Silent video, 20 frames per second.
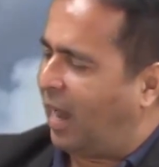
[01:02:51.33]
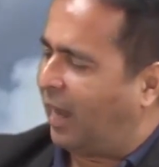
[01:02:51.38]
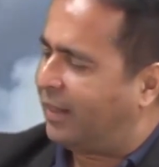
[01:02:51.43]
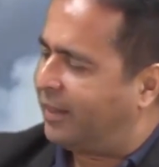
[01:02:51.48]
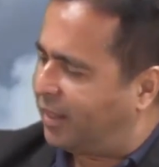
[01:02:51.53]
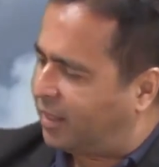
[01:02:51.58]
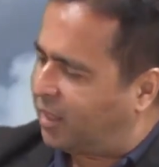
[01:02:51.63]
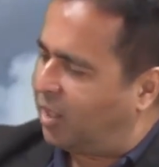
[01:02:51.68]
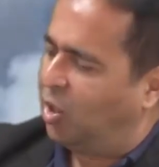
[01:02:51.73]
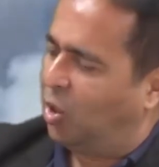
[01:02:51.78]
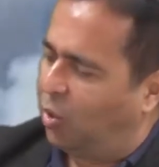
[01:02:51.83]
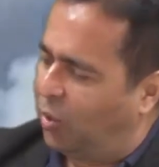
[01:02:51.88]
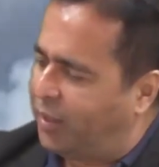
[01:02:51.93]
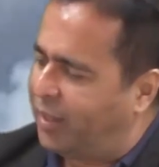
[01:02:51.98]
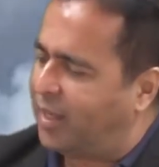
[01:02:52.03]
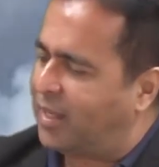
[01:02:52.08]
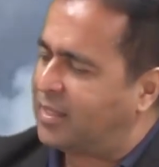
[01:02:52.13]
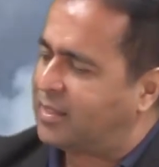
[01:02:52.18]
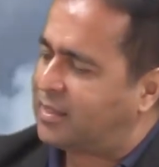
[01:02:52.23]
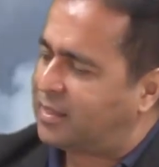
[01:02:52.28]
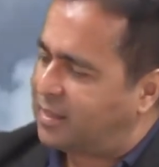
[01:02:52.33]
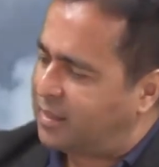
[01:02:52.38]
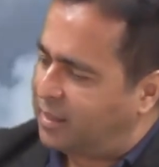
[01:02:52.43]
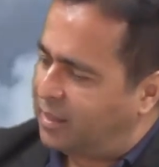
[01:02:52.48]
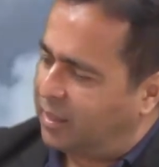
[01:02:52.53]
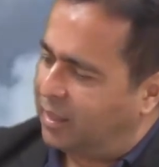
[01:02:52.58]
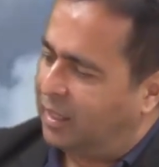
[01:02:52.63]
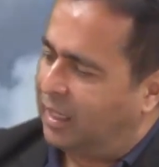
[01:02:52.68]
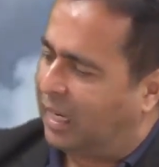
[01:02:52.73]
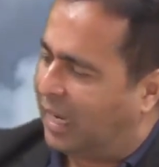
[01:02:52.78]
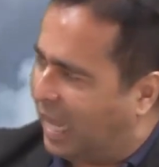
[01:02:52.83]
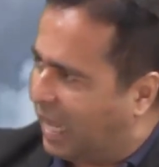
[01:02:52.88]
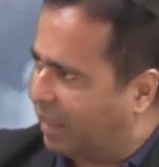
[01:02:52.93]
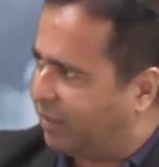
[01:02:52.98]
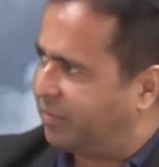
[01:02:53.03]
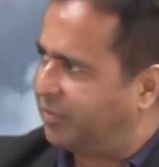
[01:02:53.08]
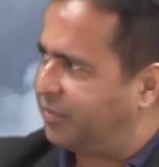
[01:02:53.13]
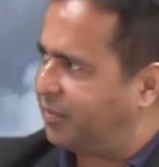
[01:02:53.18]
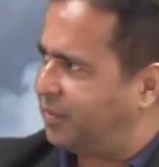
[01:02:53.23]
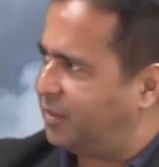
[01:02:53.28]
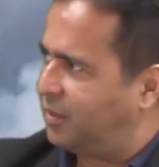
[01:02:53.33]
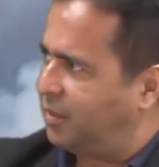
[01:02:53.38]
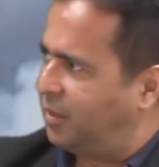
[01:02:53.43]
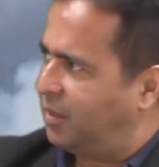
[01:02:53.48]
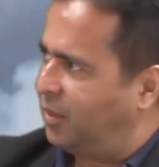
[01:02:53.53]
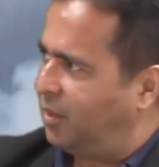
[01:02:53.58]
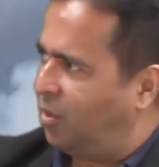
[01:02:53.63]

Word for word: and the colonials left